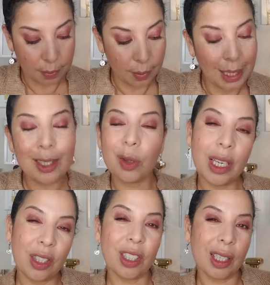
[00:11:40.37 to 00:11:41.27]
That's when I
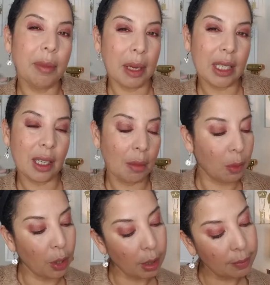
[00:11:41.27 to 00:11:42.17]
usually mess up
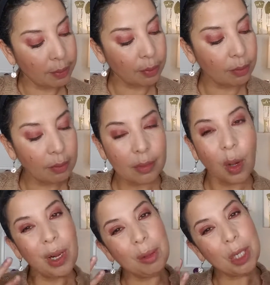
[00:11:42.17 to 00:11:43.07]
more,
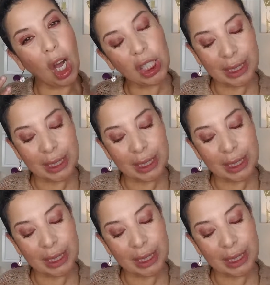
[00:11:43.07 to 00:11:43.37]
when I'm talking.